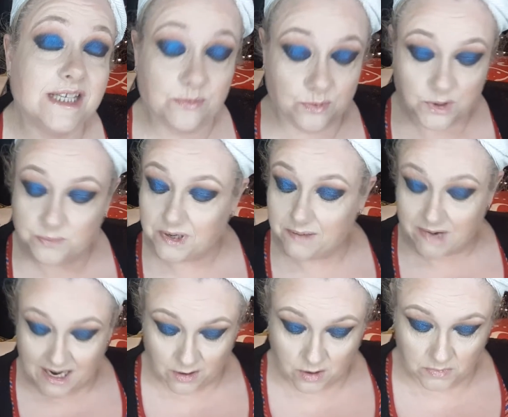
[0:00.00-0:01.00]
This would be
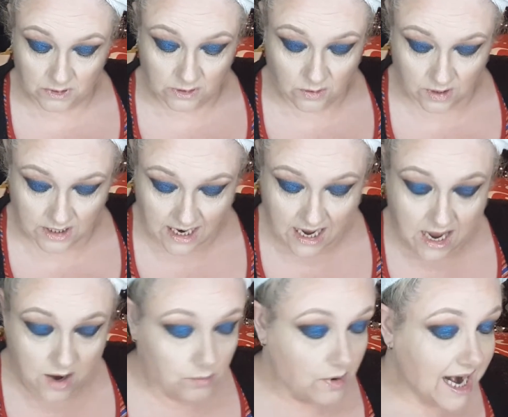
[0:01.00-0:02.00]
my normal look.
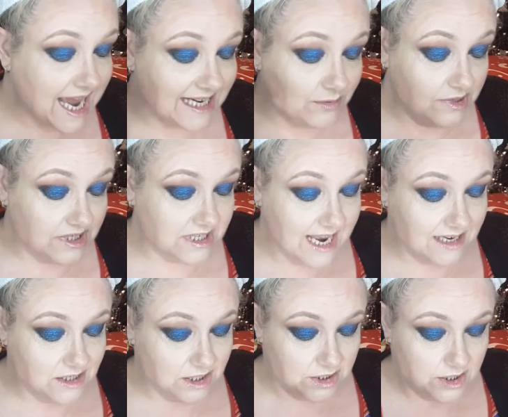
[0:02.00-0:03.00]
What I would
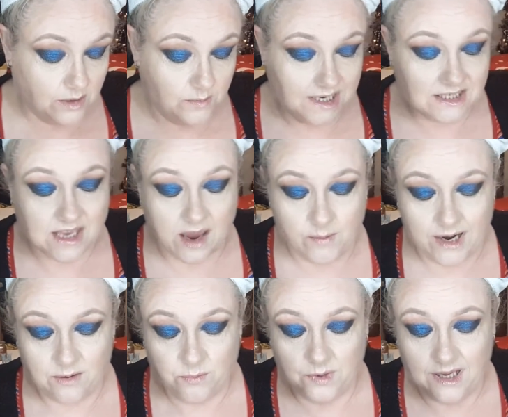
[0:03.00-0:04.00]
tend to do is go
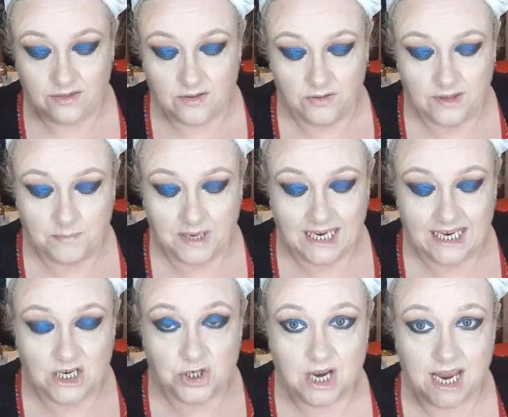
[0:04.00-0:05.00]
in with the
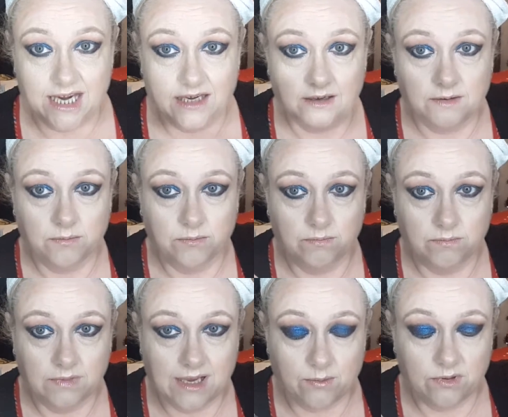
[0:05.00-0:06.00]
pinky shade.
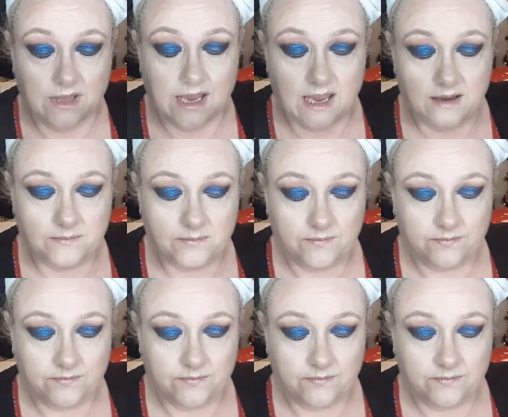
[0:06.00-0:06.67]
That one there.